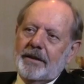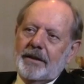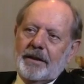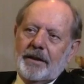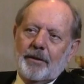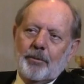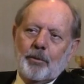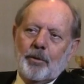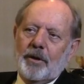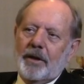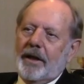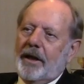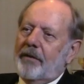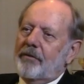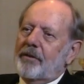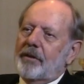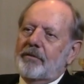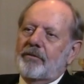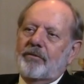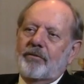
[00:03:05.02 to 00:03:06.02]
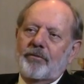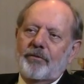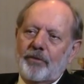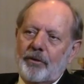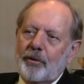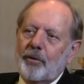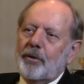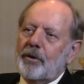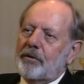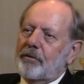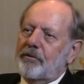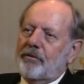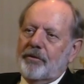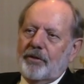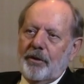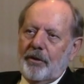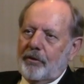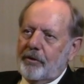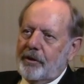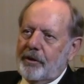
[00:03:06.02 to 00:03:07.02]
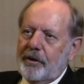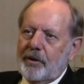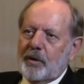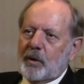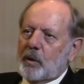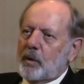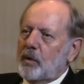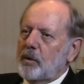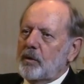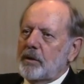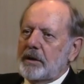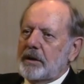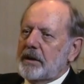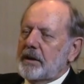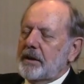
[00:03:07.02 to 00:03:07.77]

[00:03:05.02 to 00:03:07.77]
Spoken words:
It will have a fluent flow to you